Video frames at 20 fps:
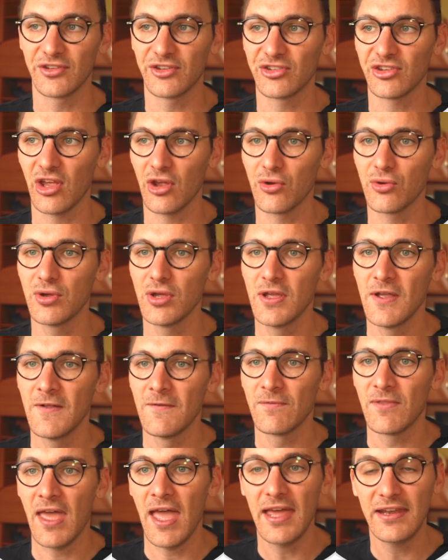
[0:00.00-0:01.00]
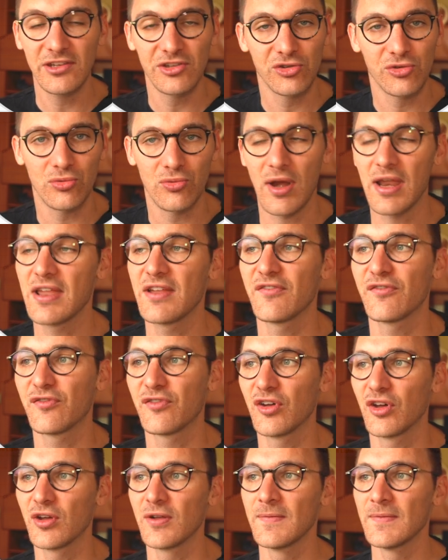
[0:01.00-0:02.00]
So the head is great
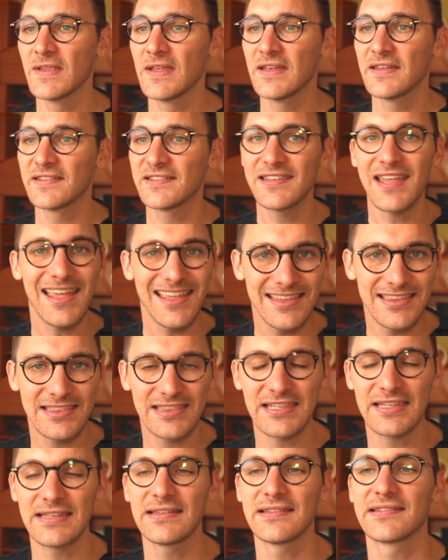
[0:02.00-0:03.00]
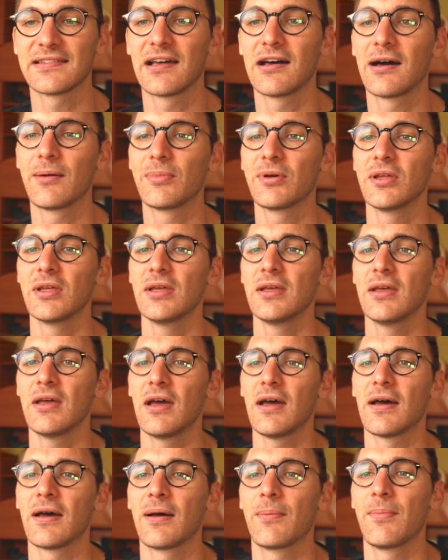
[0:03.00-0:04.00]
for setting things up,
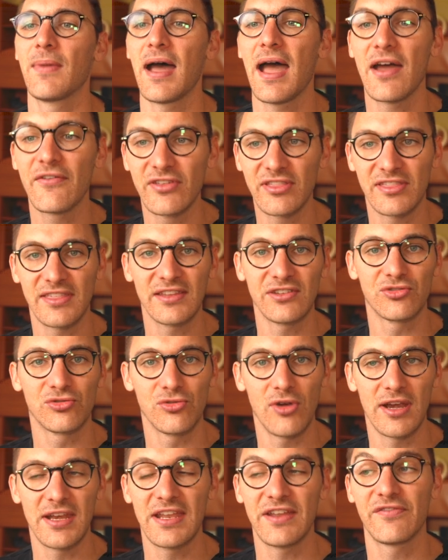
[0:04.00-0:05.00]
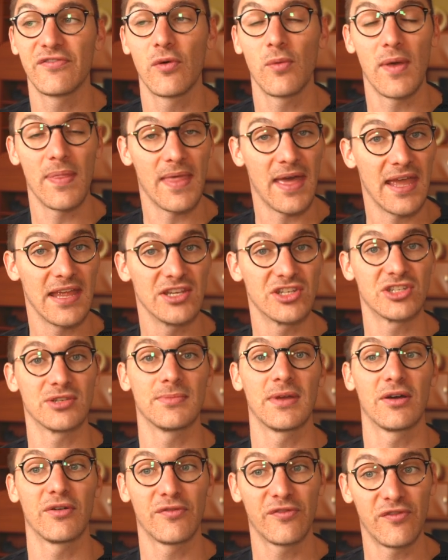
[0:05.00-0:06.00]
having things ready for when the
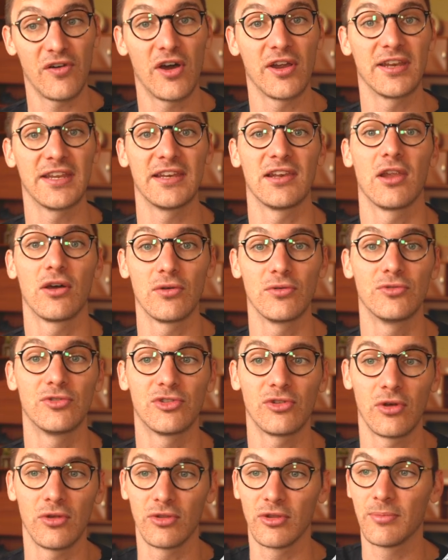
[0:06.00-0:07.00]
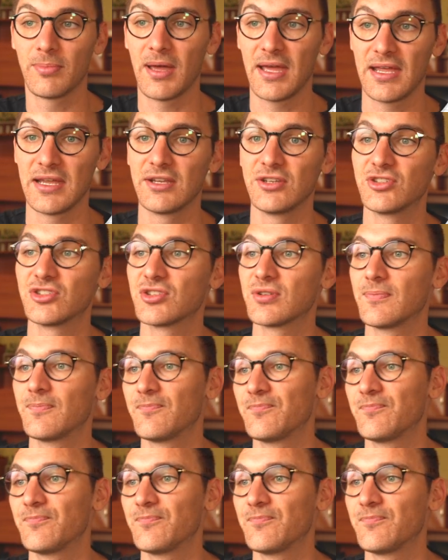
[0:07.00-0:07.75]
HTML finally loads on the page.